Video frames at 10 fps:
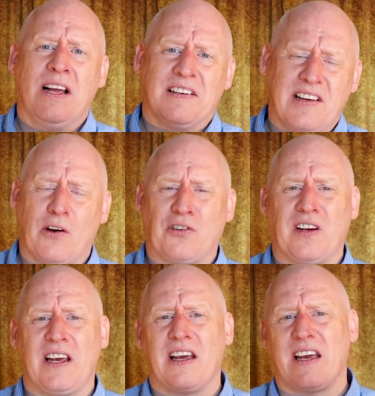
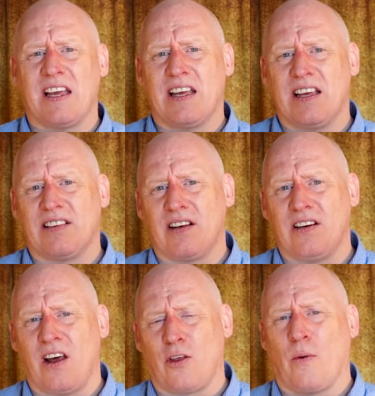D.O.C. is
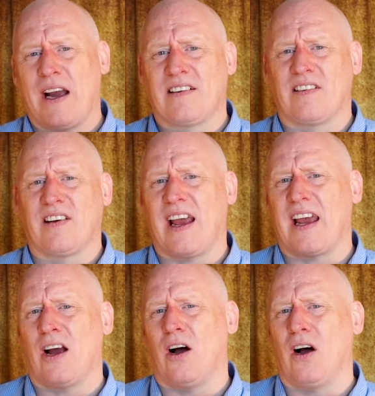another way to
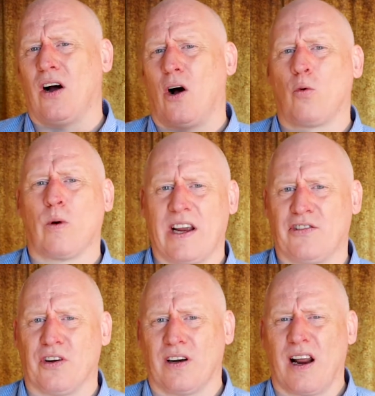say a
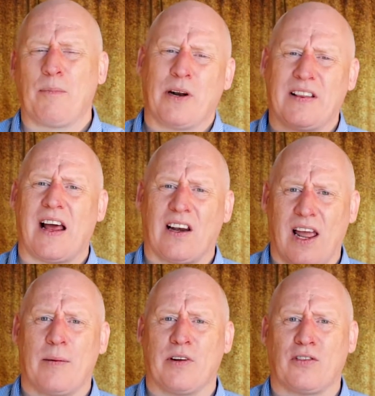region. I'm putting that in
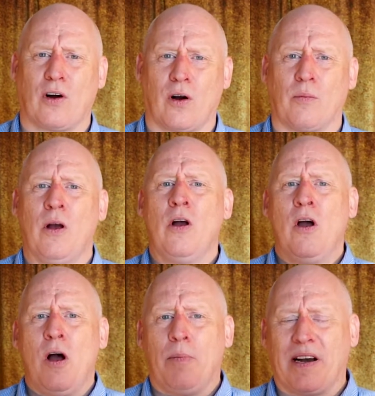layman's term,
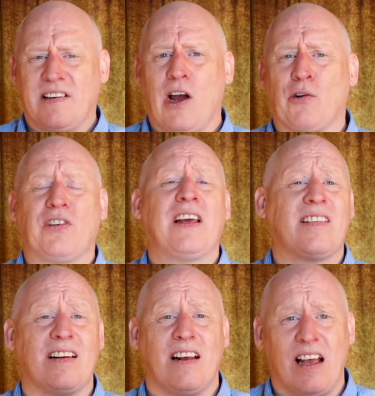but a D.O.C. is
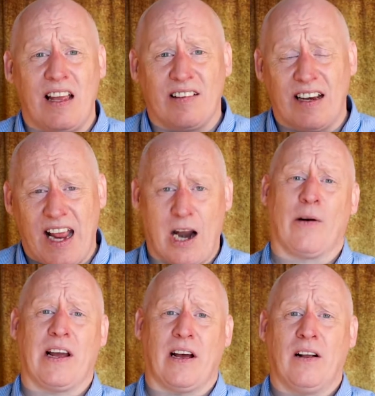an
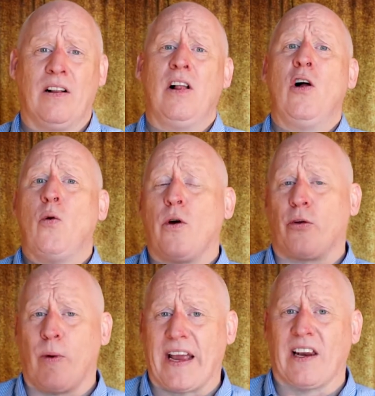area with the
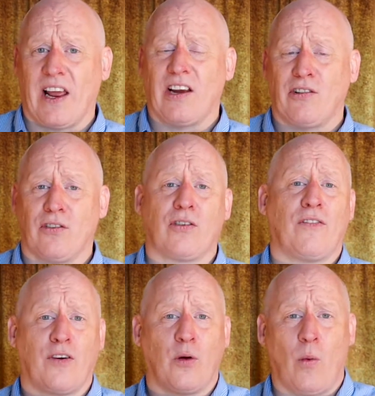regulations
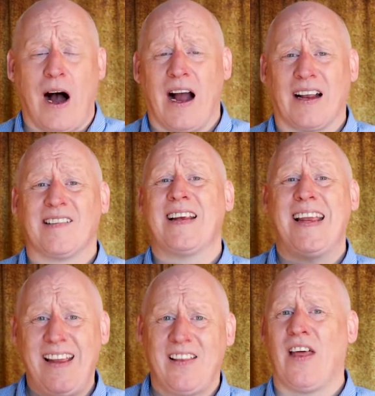for the wines
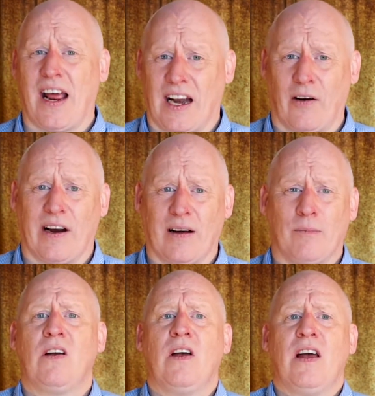in that area.
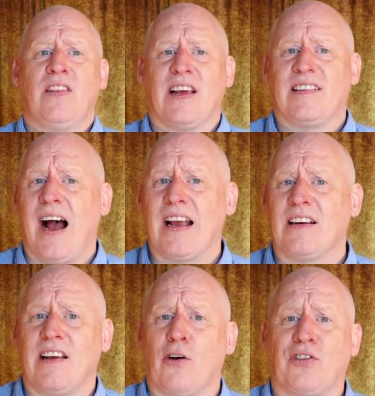The Italian
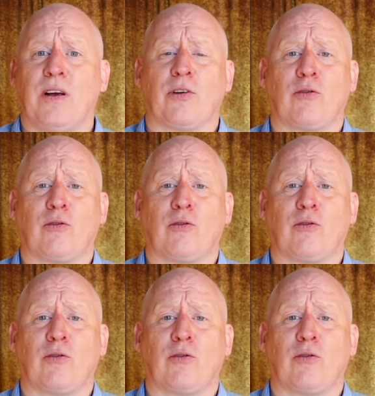D.O.C. was